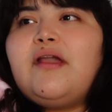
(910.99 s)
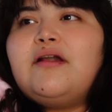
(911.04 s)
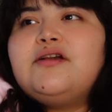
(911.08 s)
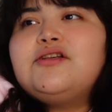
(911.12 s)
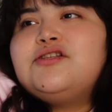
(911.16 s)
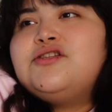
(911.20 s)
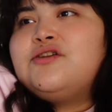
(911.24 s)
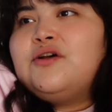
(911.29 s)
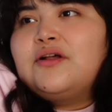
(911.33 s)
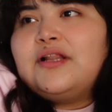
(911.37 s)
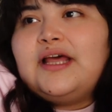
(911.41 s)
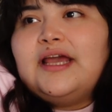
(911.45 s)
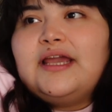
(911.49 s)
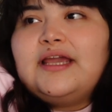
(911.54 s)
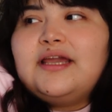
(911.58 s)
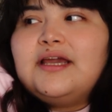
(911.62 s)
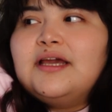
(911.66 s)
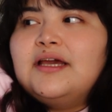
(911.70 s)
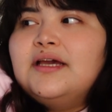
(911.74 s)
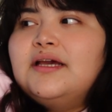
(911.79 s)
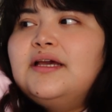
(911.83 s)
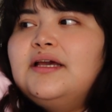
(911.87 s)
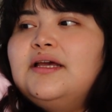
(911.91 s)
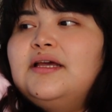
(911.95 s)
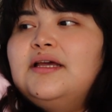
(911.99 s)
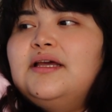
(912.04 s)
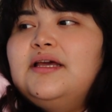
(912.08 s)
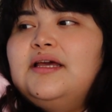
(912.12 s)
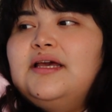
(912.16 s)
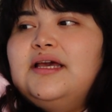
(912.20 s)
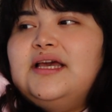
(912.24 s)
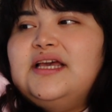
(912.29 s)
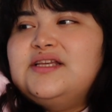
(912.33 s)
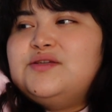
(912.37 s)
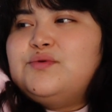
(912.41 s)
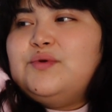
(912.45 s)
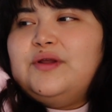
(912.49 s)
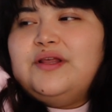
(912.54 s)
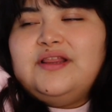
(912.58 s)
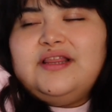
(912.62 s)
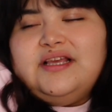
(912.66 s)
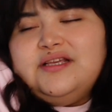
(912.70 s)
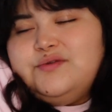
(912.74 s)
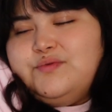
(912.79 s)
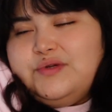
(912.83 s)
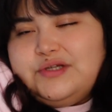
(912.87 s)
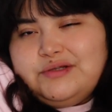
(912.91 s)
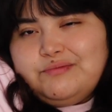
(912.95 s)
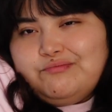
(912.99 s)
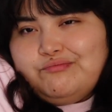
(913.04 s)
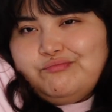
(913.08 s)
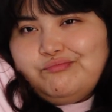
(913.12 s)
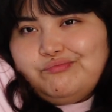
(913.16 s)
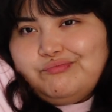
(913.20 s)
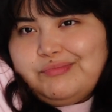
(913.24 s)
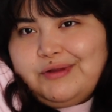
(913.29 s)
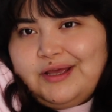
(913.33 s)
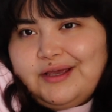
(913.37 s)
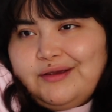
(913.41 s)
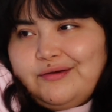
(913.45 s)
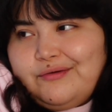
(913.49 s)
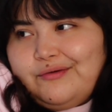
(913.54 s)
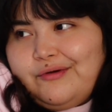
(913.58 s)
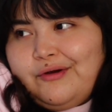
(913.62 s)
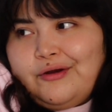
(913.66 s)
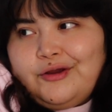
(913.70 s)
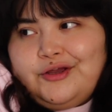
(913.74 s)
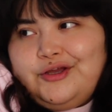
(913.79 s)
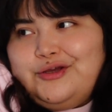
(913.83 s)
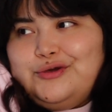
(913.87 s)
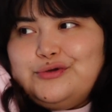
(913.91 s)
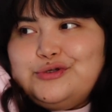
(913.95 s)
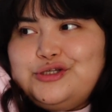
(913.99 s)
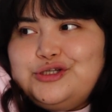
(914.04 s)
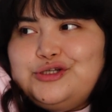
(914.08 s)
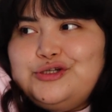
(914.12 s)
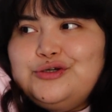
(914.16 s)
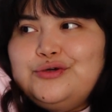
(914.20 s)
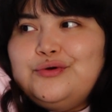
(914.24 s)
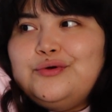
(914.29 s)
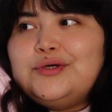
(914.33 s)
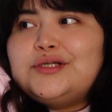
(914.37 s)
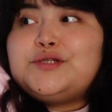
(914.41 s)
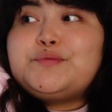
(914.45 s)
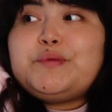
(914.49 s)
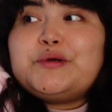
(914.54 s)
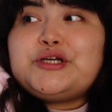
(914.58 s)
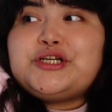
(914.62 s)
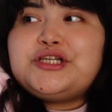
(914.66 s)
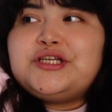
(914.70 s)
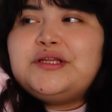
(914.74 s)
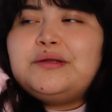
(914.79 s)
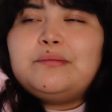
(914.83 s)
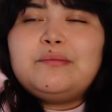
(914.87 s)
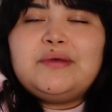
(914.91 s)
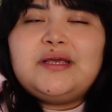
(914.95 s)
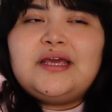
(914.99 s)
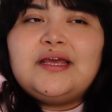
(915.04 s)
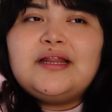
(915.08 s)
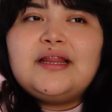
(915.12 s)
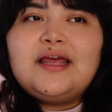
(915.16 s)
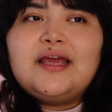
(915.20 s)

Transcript: So like it's one of the things we like are used to, especially me.